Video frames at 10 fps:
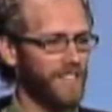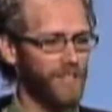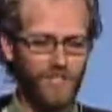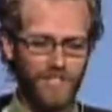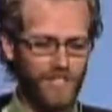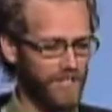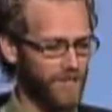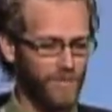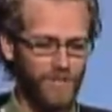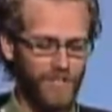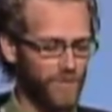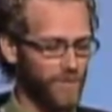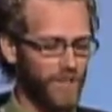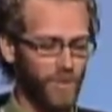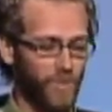This
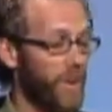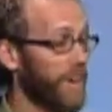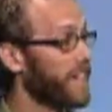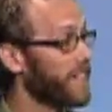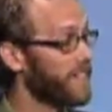is what they're wanting.